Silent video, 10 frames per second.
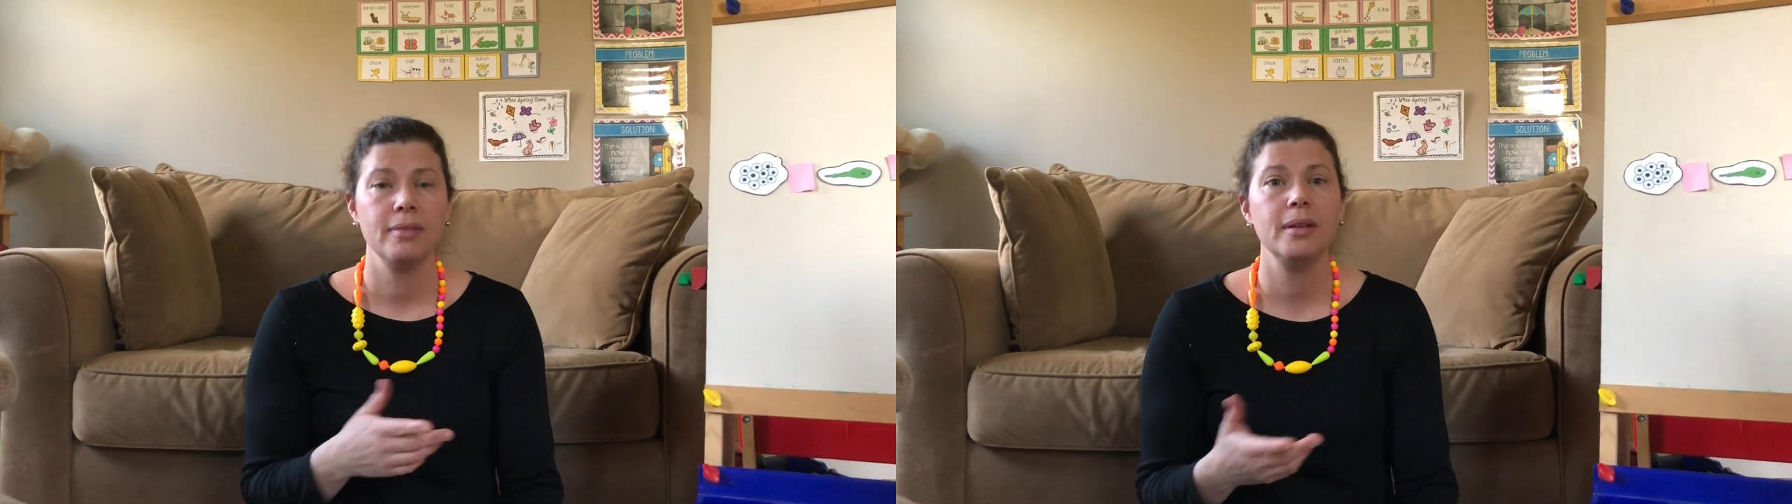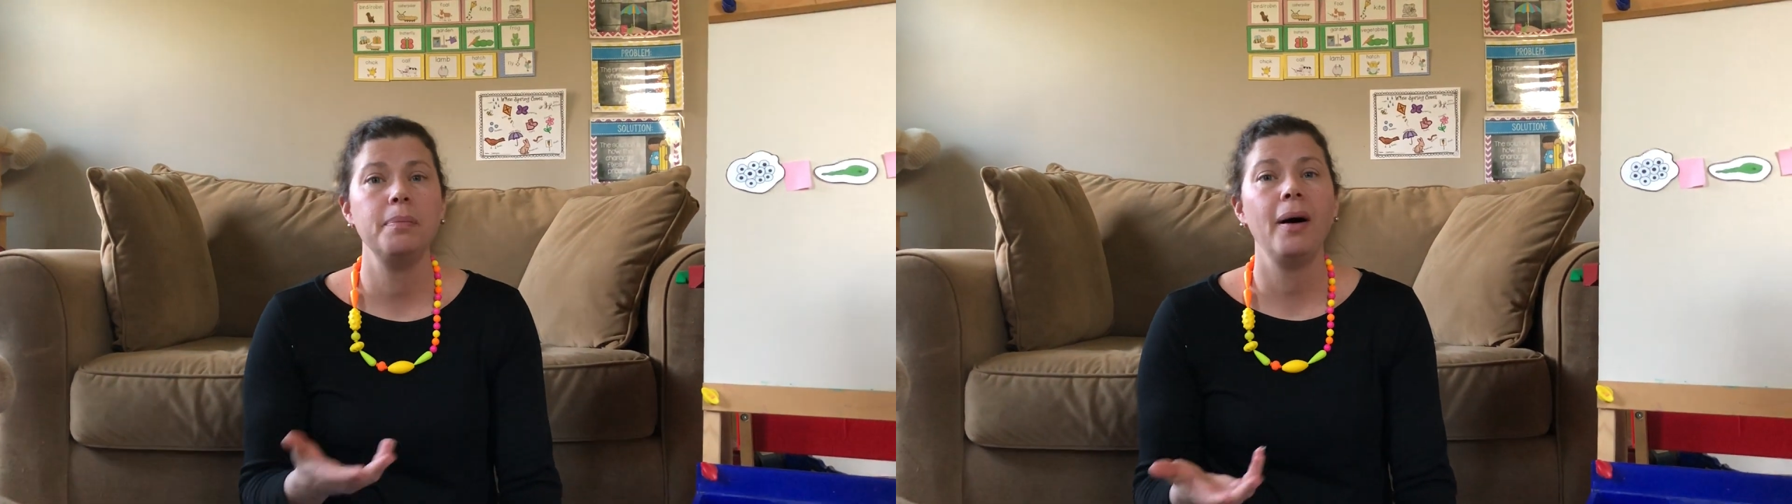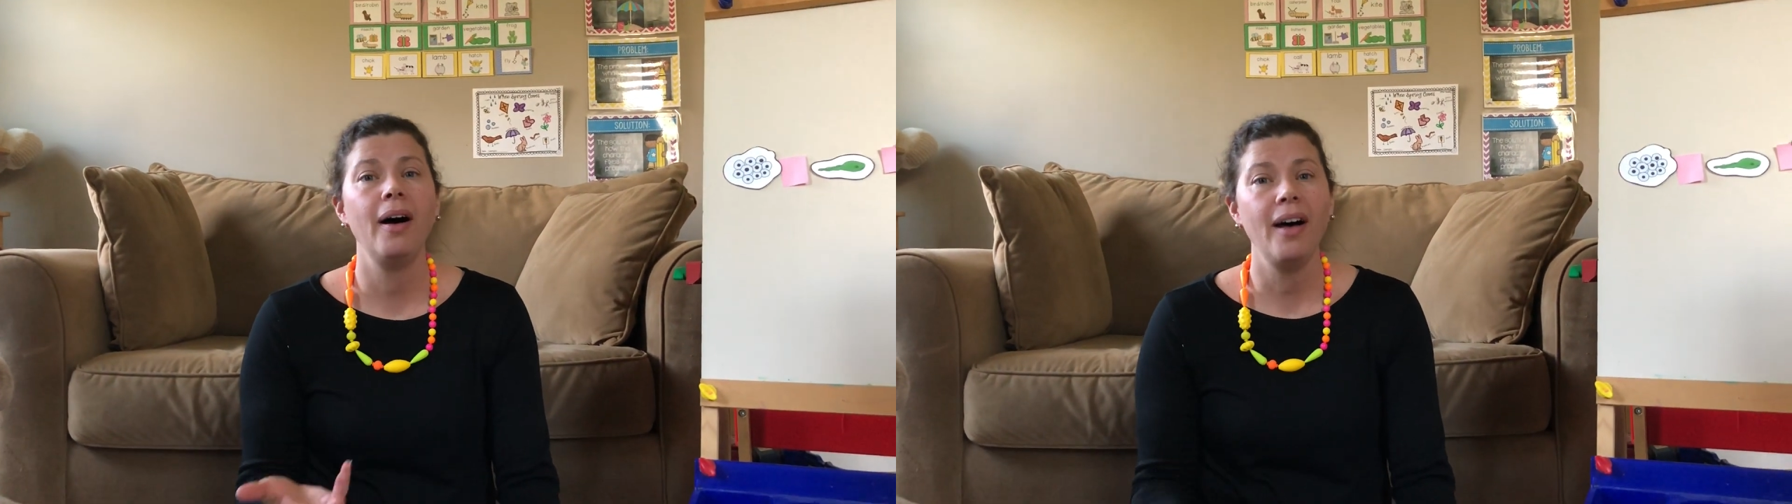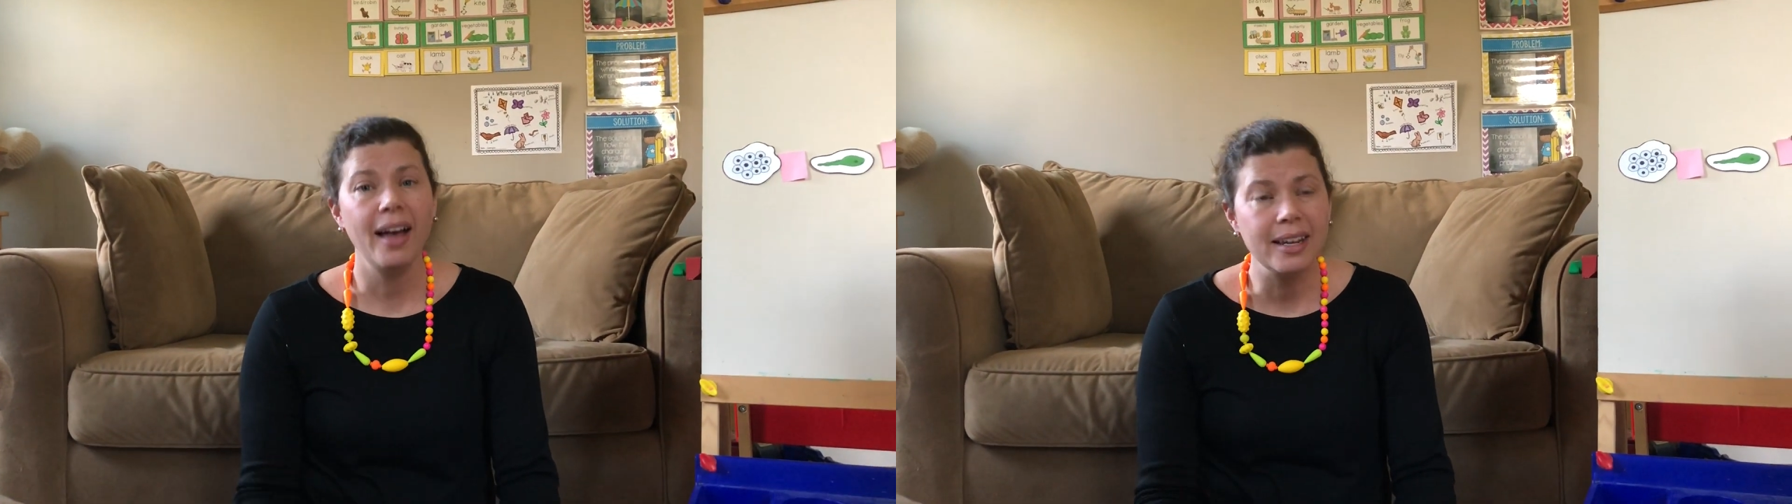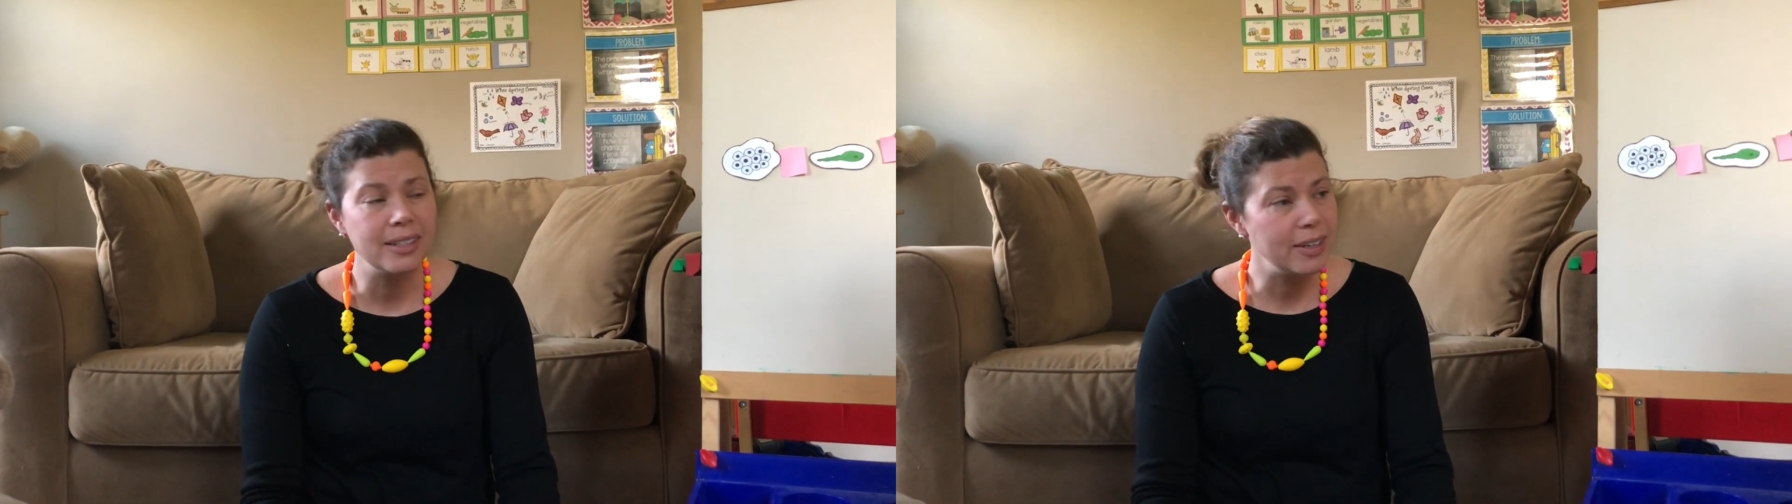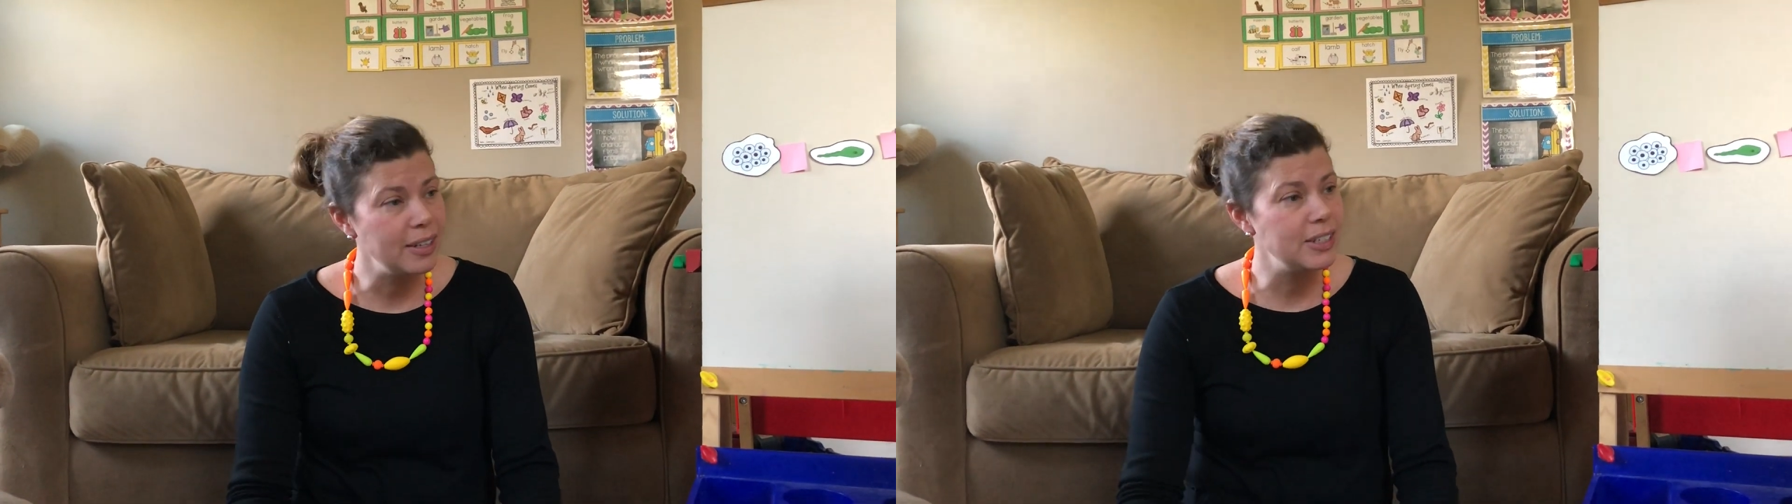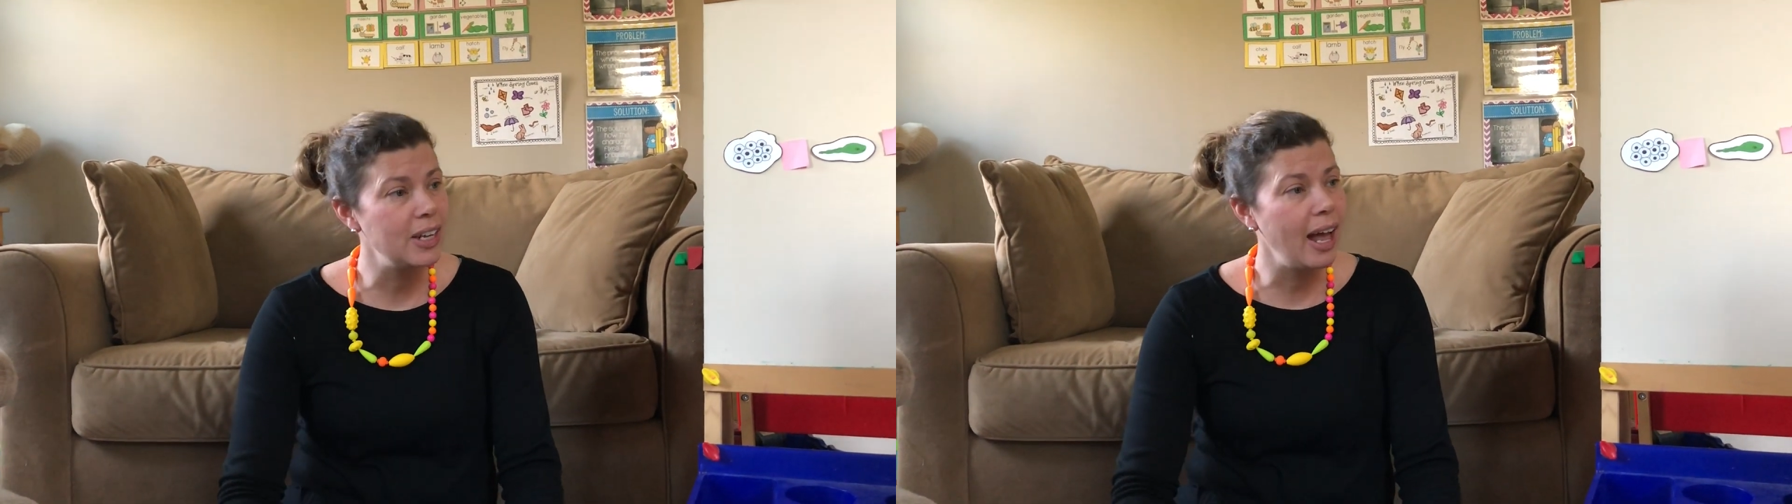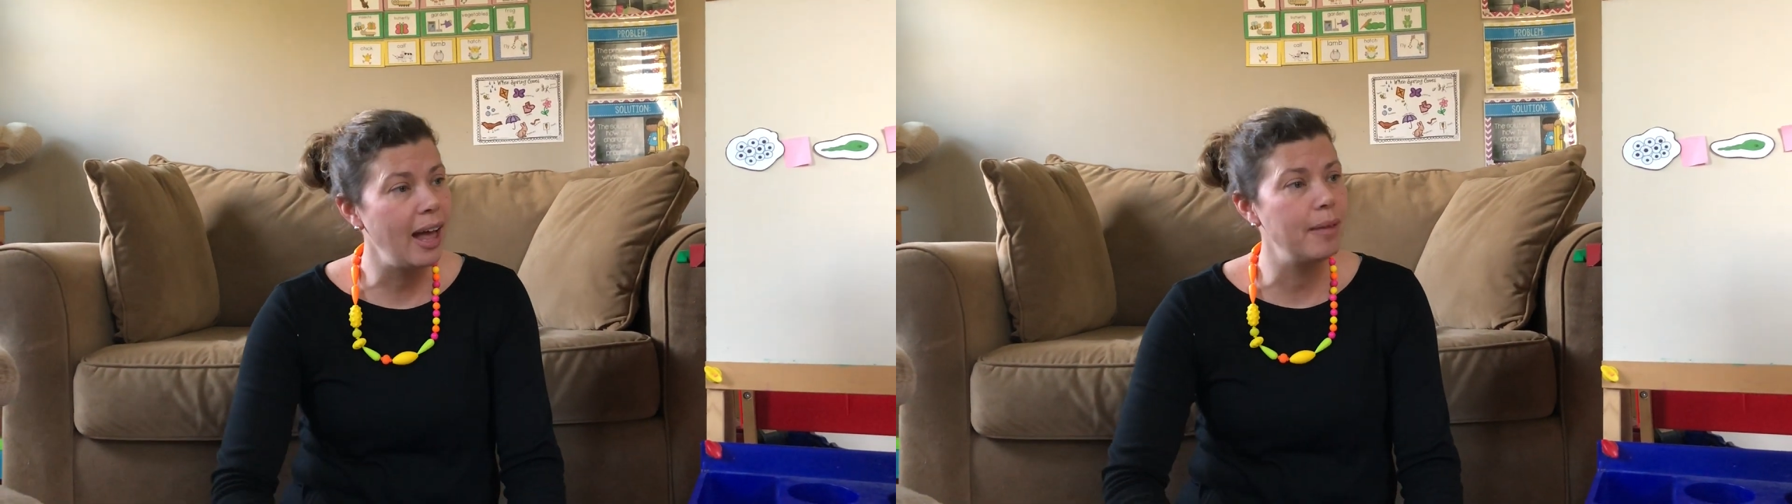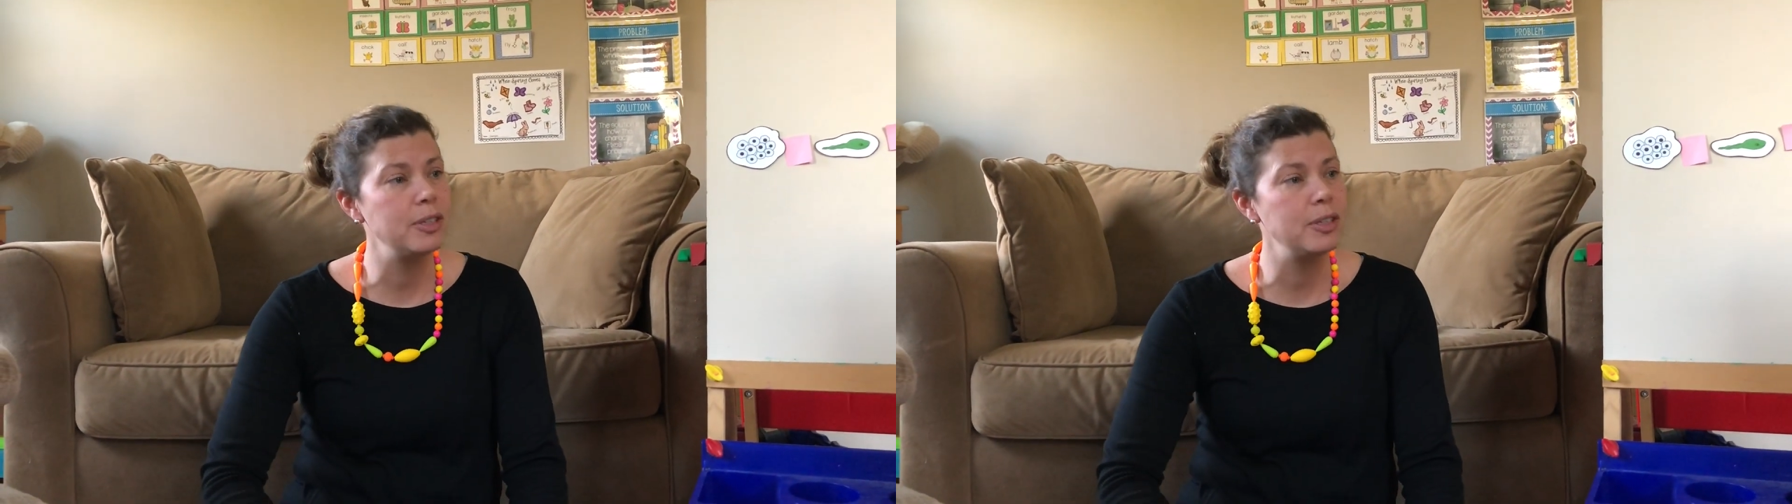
The pond. Good job.